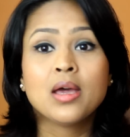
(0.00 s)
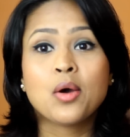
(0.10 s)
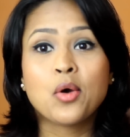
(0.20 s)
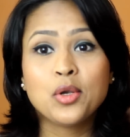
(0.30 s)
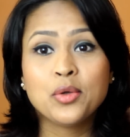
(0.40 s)

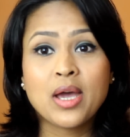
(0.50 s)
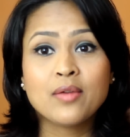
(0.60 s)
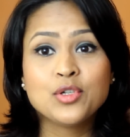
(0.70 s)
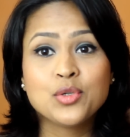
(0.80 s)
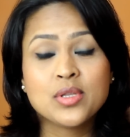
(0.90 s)
All you
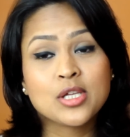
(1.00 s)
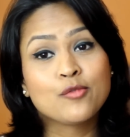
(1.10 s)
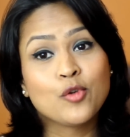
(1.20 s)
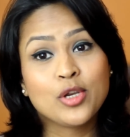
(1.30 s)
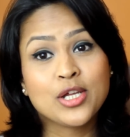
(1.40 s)
have to do is
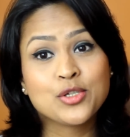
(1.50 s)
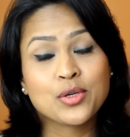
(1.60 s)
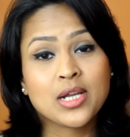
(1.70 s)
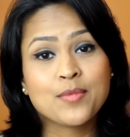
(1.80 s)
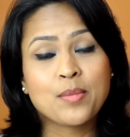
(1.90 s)
exfoliate
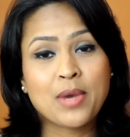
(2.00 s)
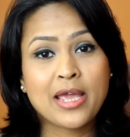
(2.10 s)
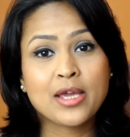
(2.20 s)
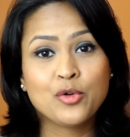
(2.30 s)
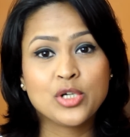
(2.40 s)
your lips,
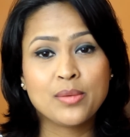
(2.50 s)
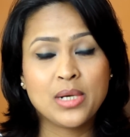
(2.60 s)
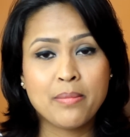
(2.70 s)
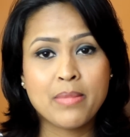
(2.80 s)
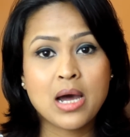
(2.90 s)
apply a good
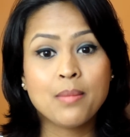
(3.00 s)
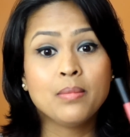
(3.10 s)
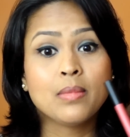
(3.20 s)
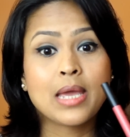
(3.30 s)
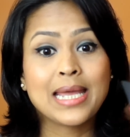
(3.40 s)
lip
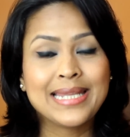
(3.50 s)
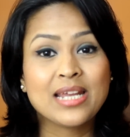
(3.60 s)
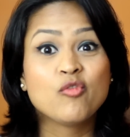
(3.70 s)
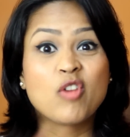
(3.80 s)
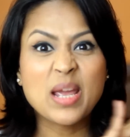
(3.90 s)
balm, and
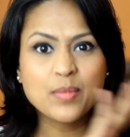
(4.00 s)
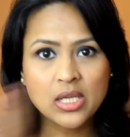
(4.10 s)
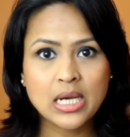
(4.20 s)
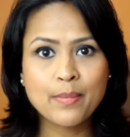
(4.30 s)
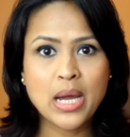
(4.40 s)
then wipe the lip